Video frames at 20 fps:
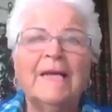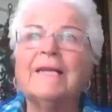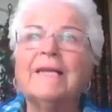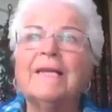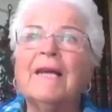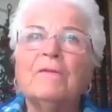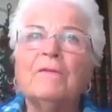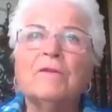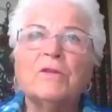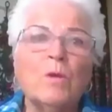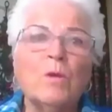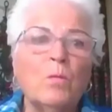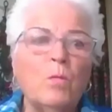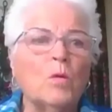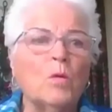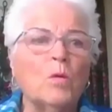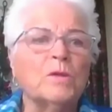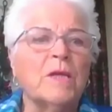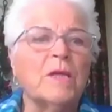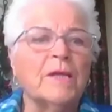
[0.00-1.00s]
it carries your
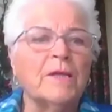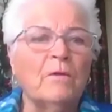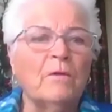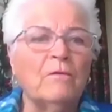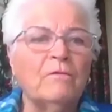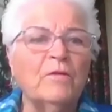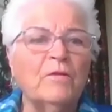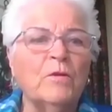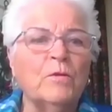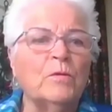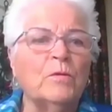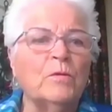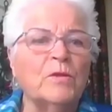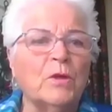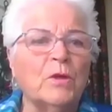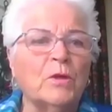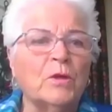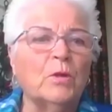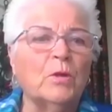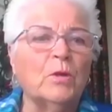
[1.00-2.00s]
water, your
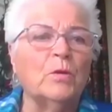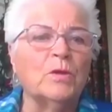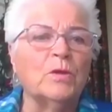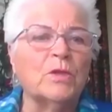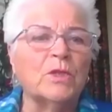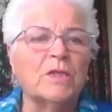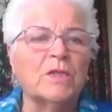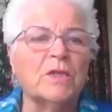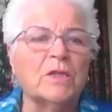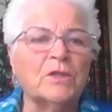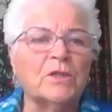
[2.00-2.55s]
food, your goods,